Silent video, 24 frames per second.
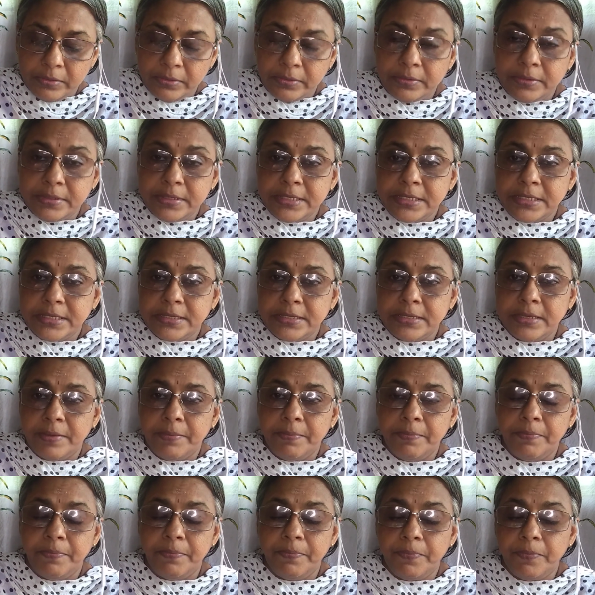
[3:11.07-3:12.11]
this
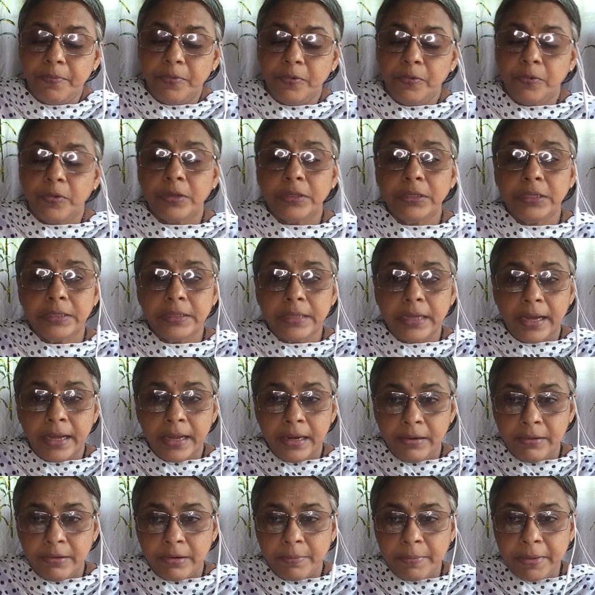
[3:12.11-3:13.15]
urdu
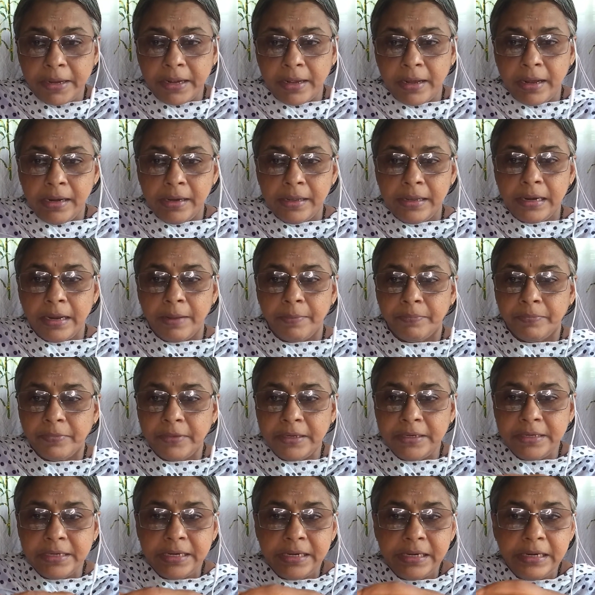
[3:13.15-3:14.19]
dal or bengal gram,
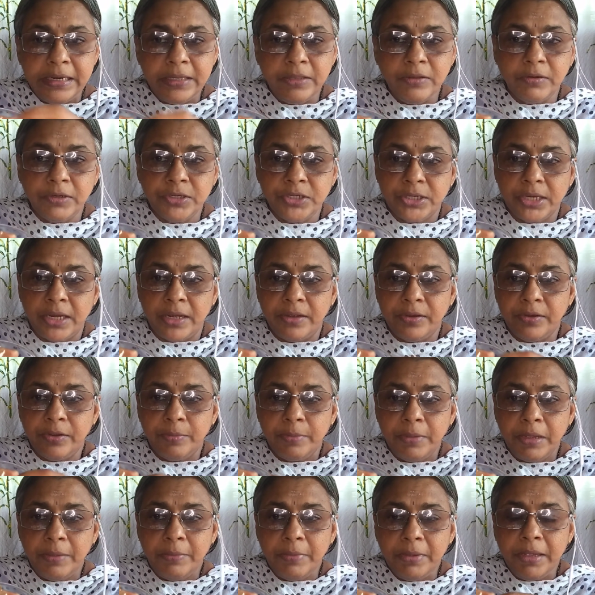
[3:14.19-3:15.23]
that idli dosha, you
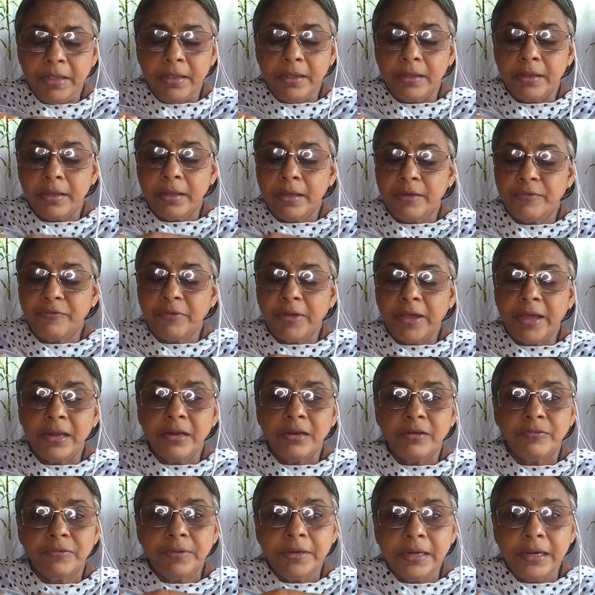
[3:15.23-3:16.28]
may be a fan
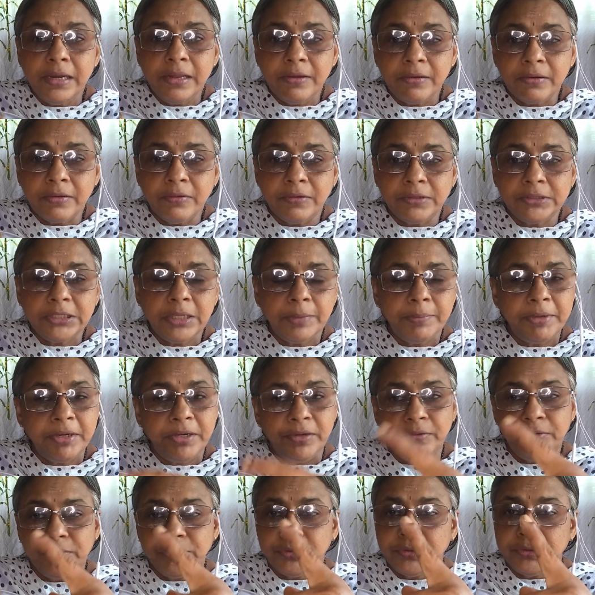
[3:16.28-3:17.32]
of idli or dosha, but
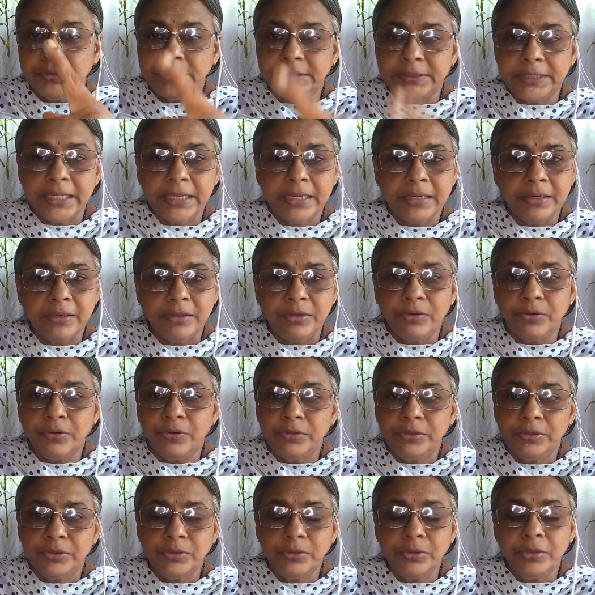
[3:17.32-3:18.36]
you should say
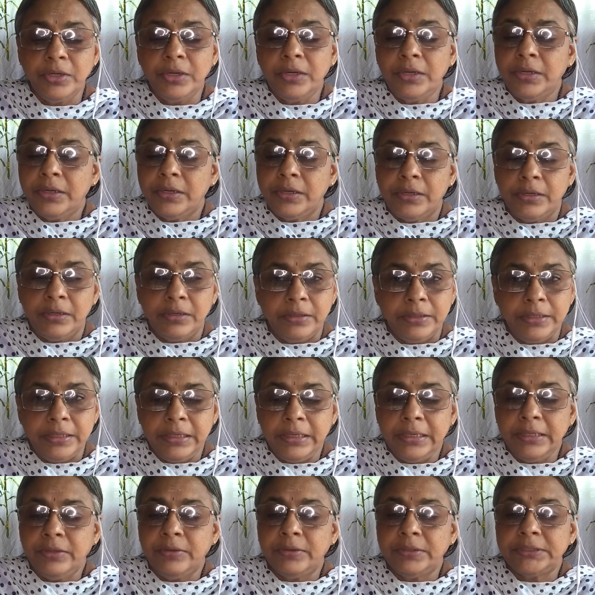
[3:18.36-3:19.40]
no to
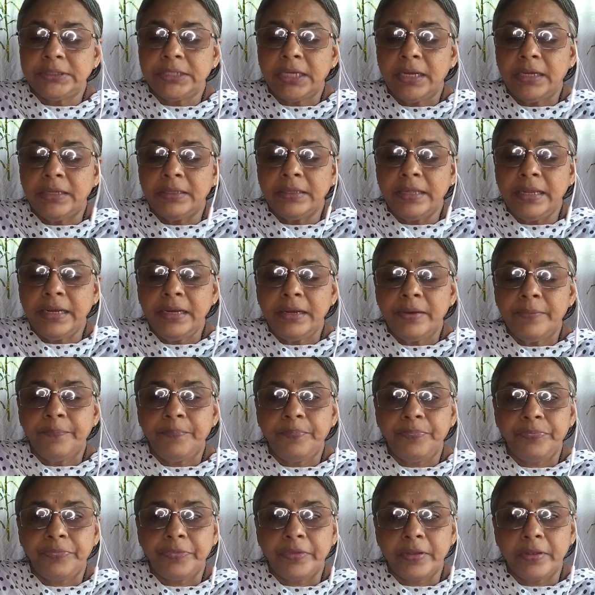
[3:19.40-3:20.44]
idli dosha. Then
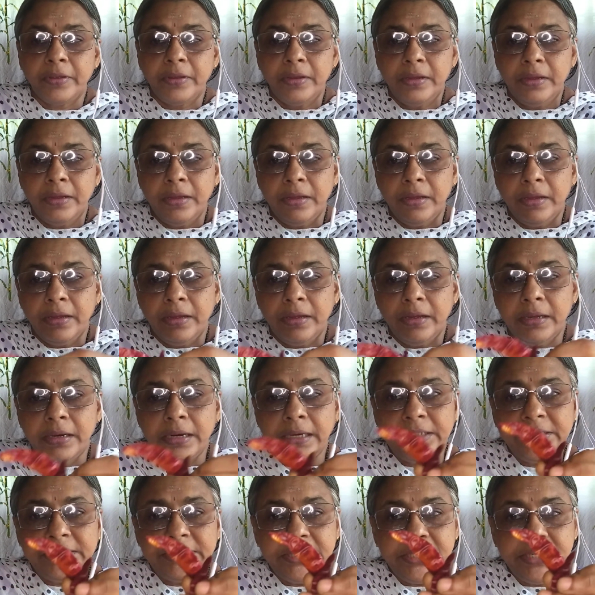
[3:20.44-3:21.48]

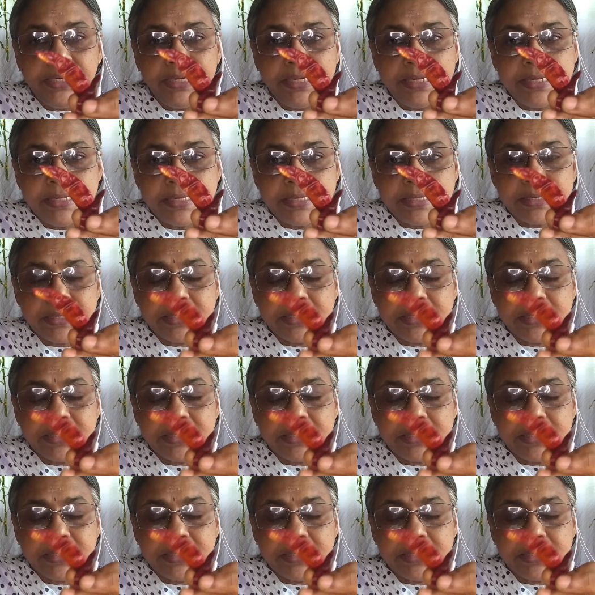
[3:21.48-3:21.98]
red chilies,